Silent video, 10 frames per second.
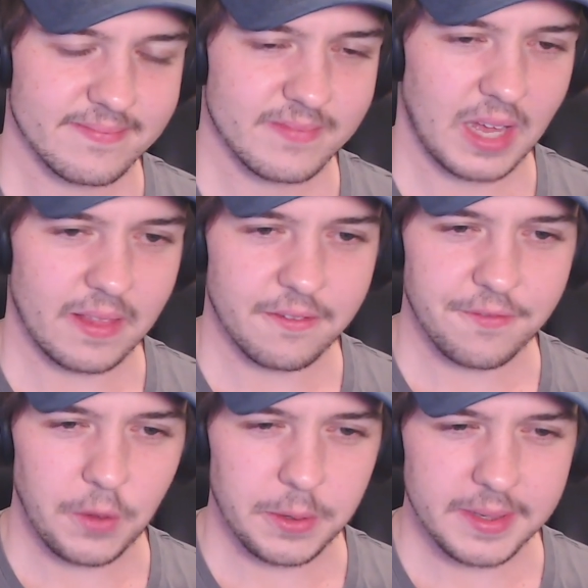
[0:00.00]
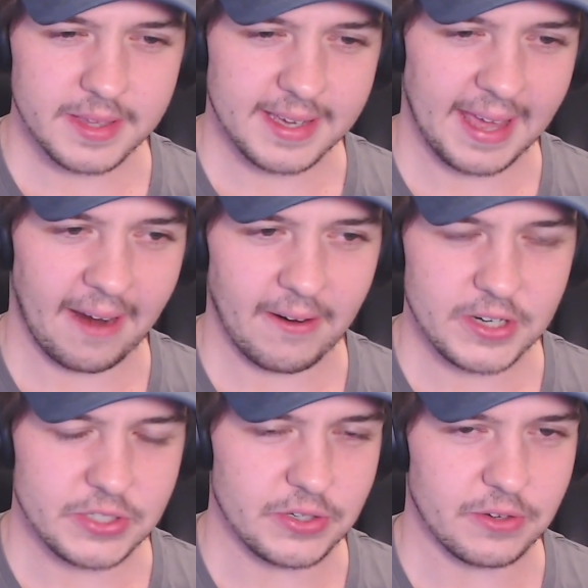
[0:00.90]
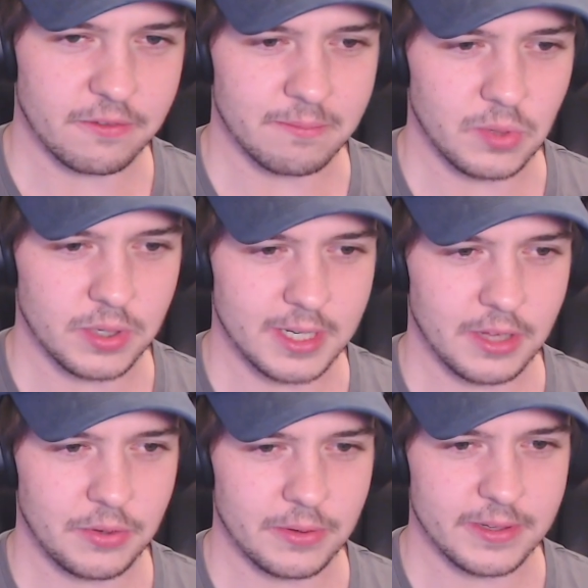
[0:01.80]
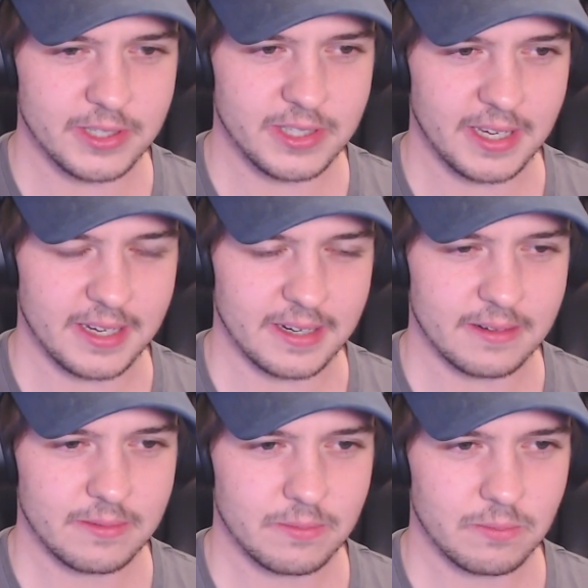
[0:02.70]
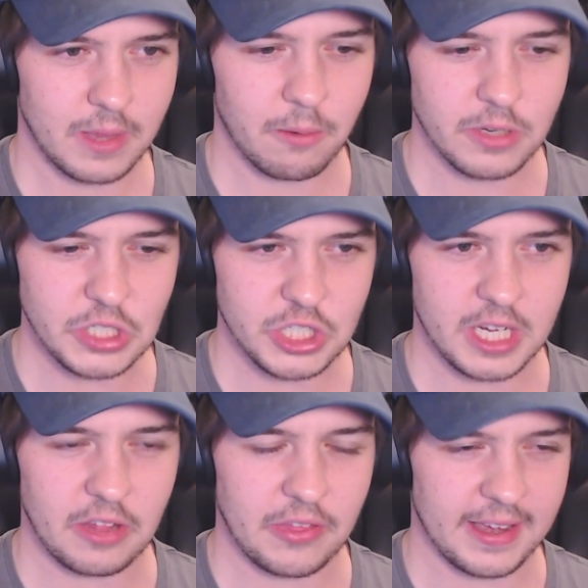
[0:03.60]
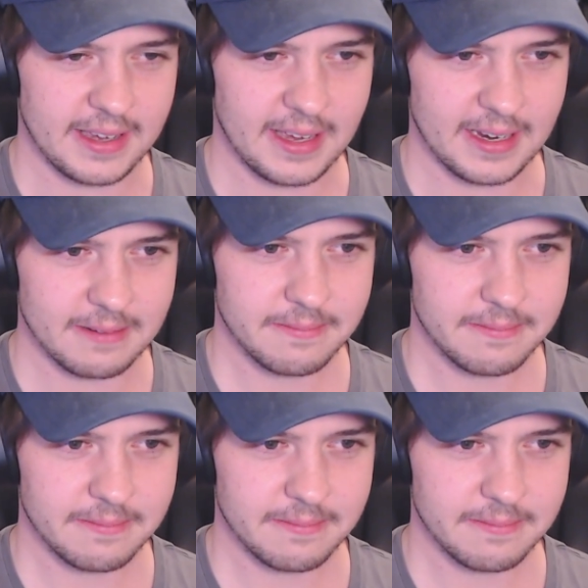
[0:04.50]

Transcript: I love following the character of Moogie through this scene. Like, what's she thinking?